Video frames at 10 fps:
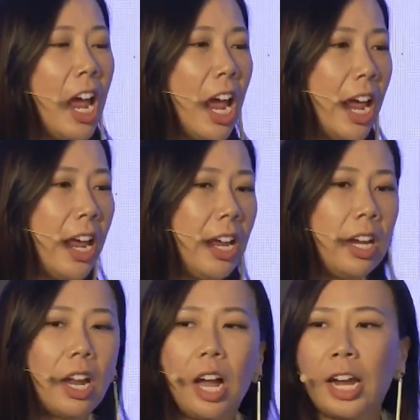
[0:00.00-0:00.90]

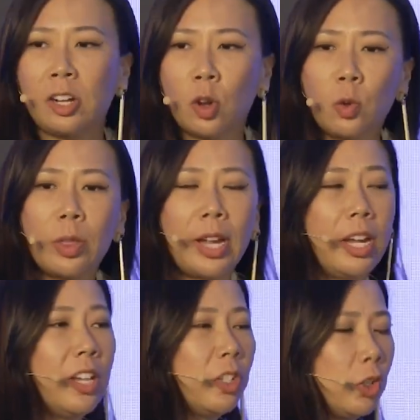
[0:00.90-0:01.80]
And I know
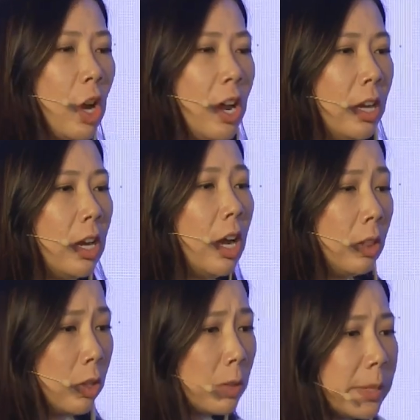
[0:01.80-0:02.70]
that has drawn a
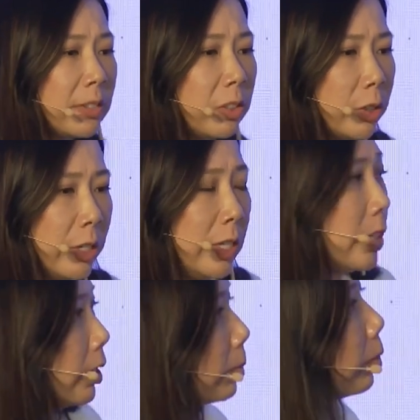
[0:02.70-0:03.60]
little bit of criticism